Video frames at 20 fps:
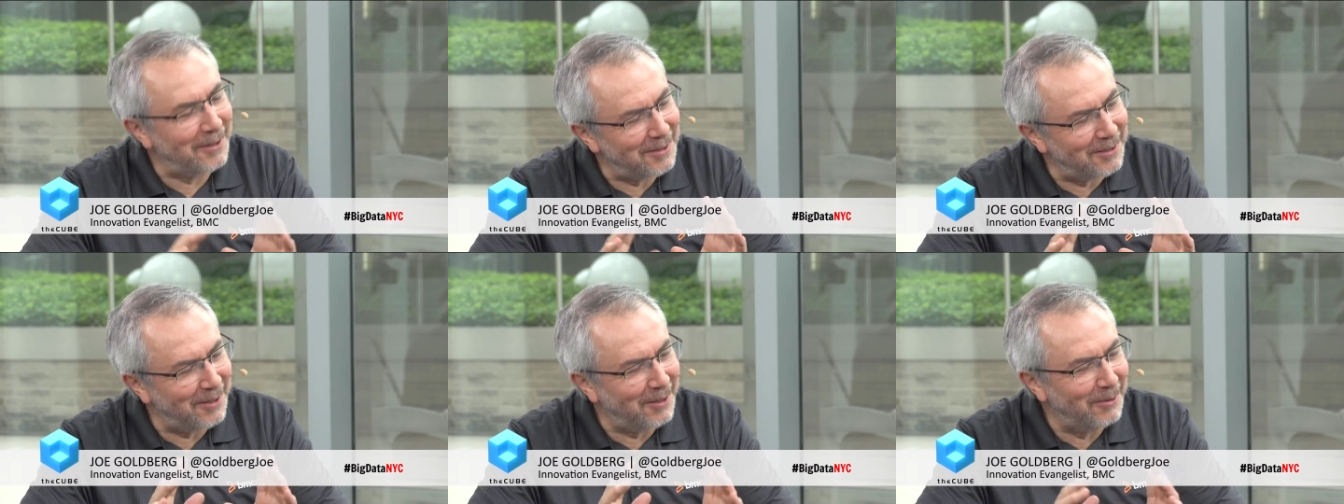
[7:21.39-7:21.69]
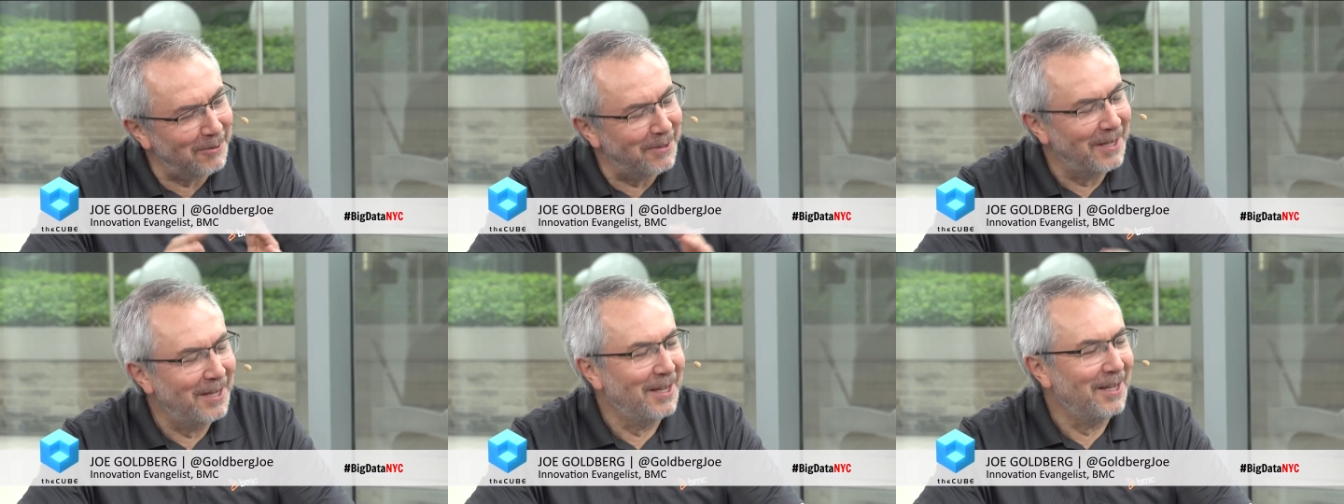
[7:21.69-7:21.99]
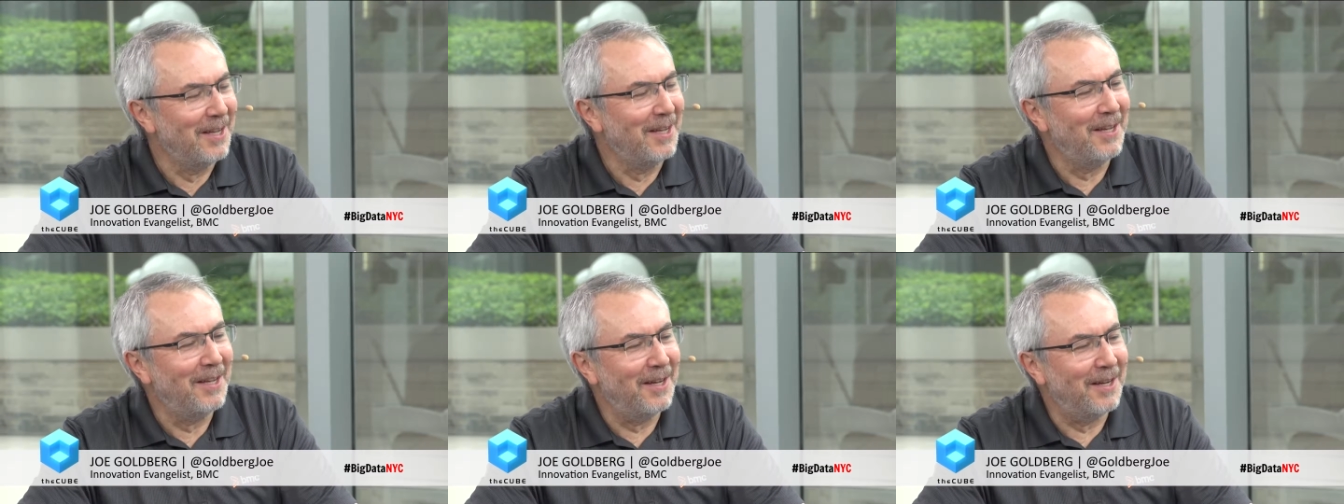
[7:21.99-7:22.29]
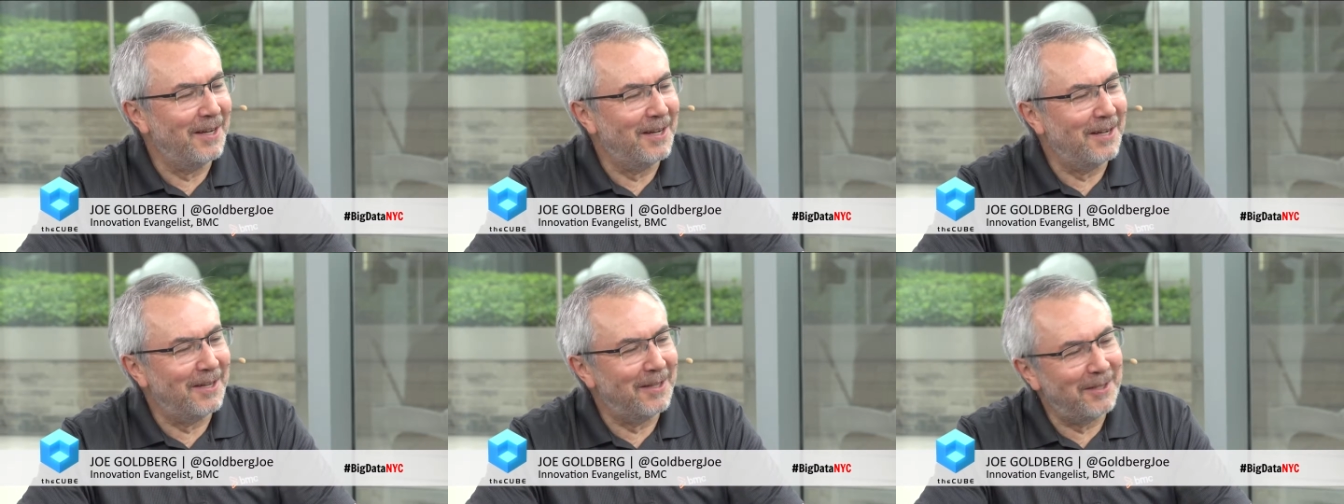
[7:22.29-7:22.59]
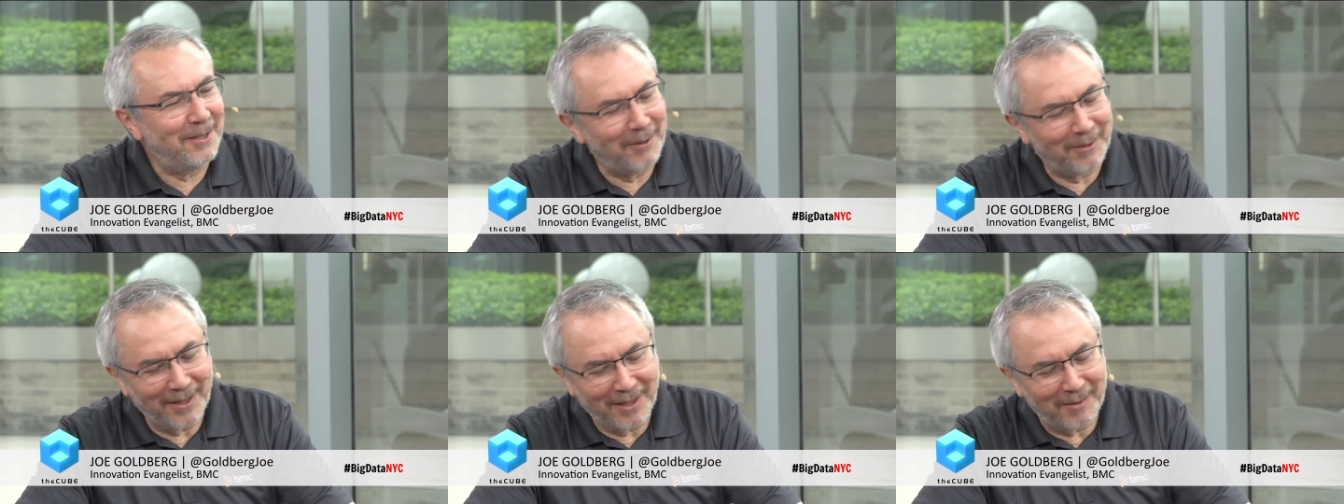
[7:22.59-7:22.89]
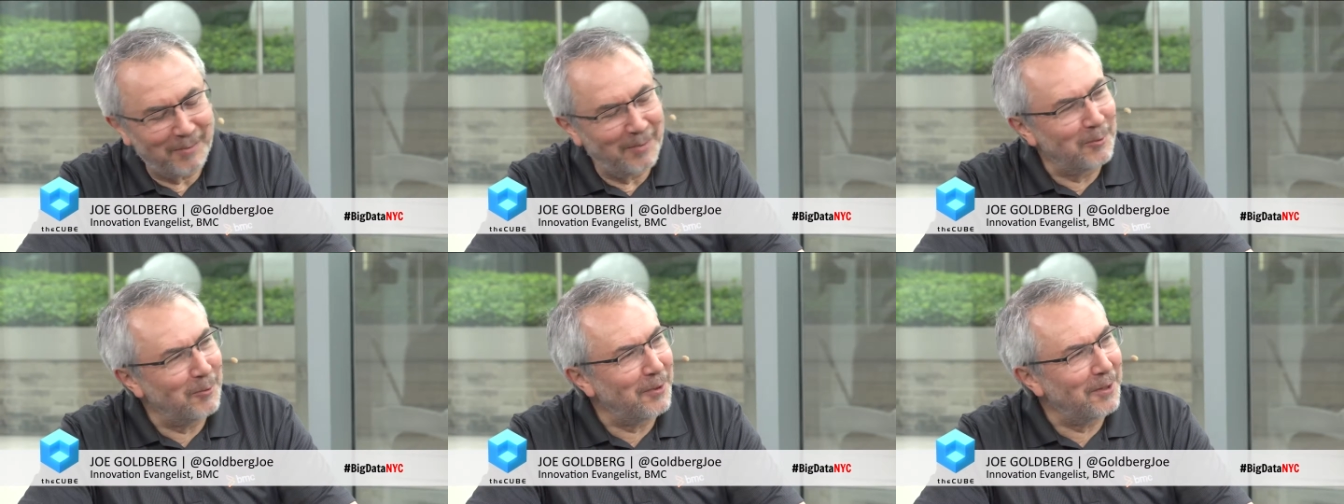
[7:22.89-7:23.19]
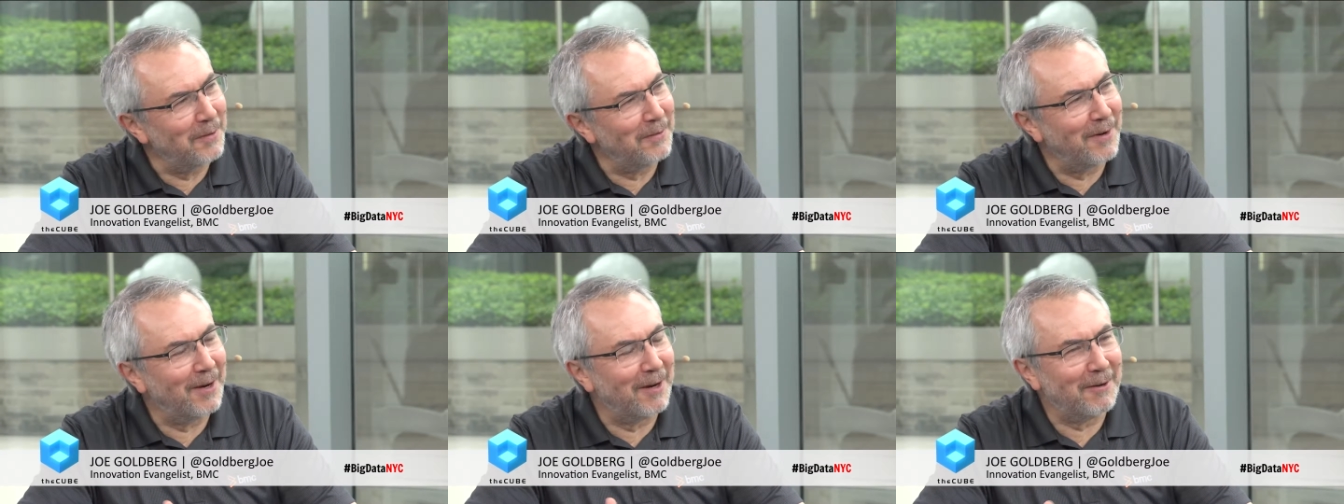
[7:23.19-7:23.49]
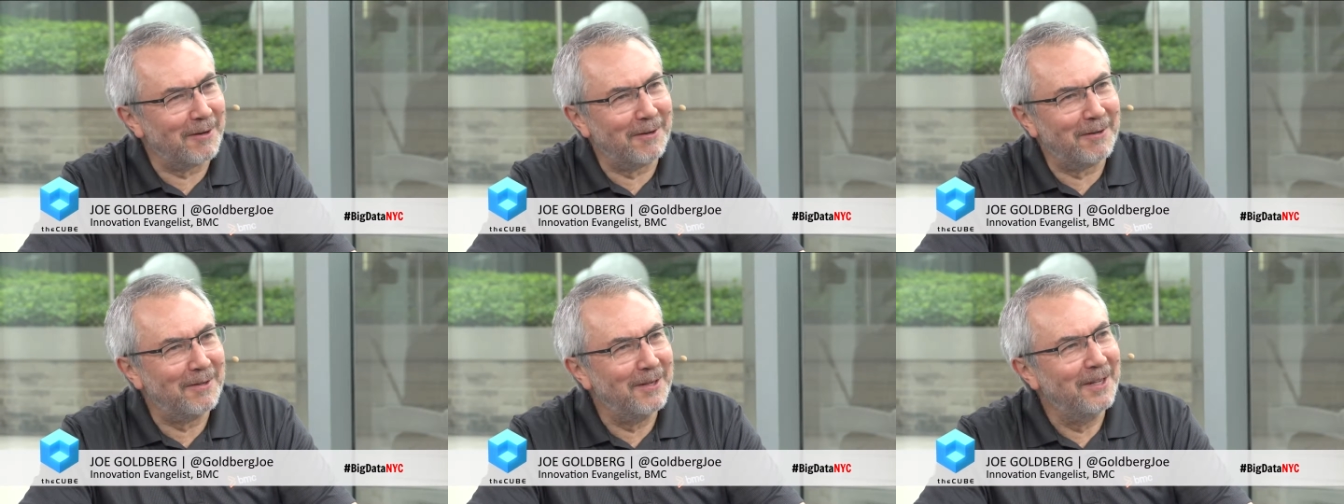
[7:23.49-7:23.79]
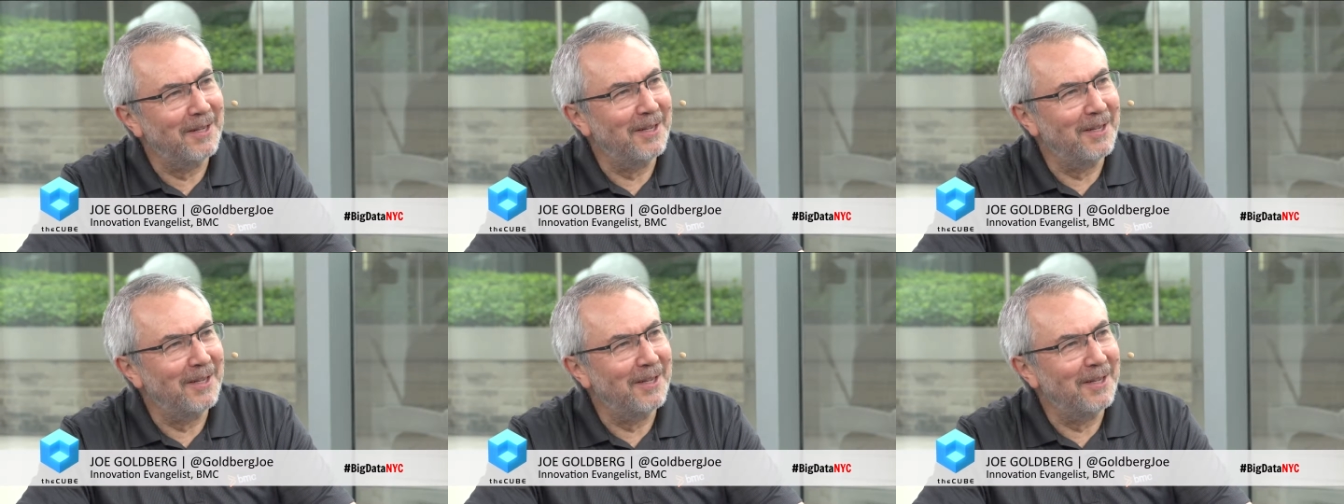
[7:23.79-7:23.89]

So, uh, you know, that's been one of our